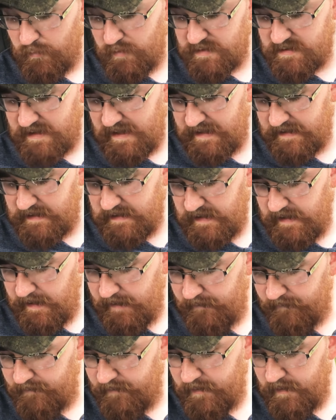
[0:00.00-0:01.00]
which I
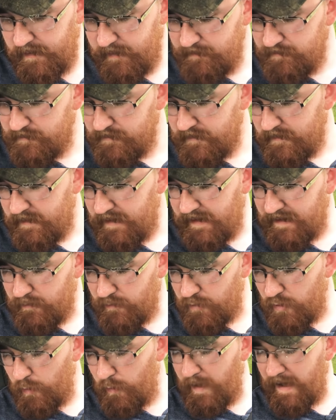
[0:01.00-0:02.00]
love. I
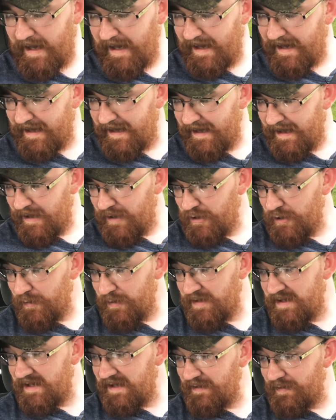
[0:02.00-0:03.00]
don't know why
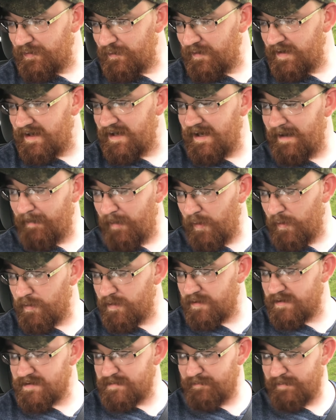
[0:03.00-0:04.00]
you'd need three cup
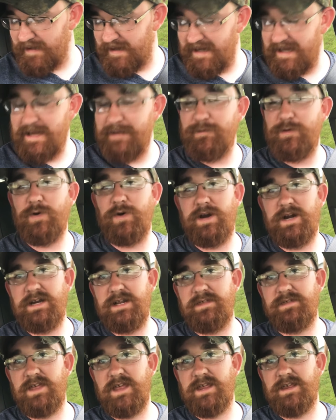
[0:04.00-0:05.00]
holders, but if you're
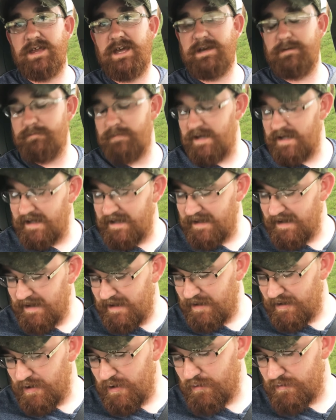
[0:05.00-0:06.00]
anything like me,
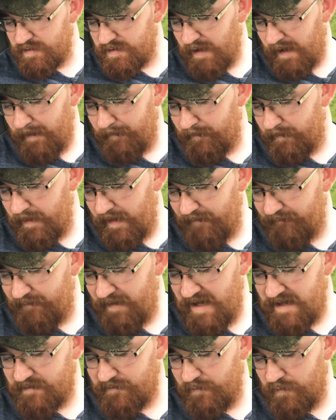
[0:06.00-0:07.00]
you stop at
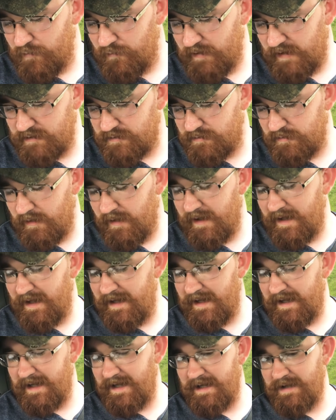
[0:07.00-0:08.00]
fast food restaurant
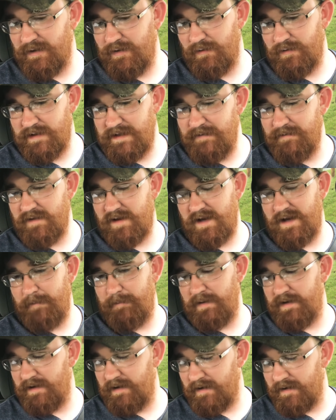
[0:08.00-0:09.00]
and you leave the
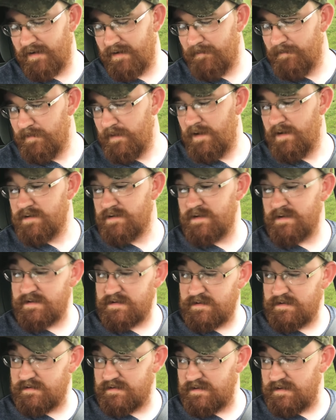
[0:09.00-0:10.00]
cup in here. So
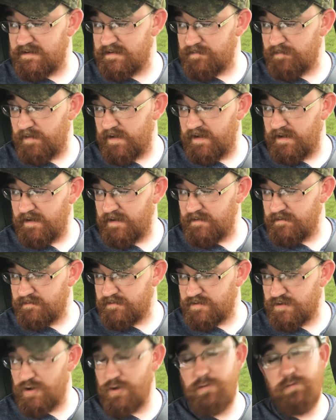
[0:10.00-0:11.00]
this gives me
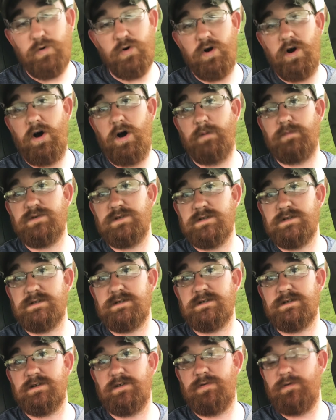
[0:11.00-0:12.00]
two more
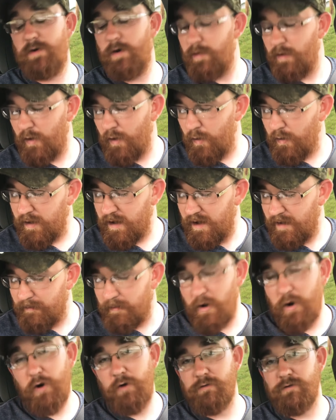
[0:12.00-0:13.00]
options to throw the old
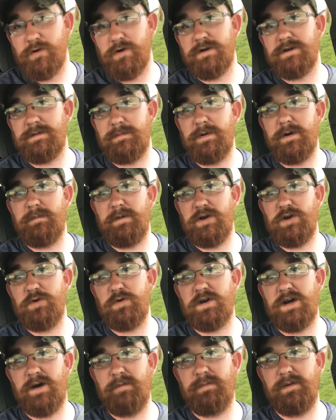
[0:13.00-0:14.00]
cup over to put my
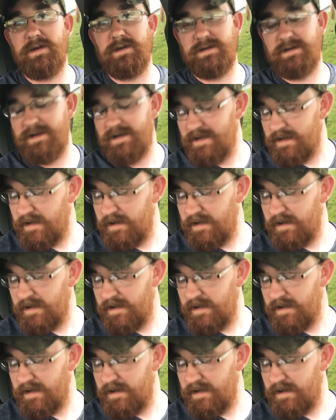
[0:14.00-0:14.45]
new cup in.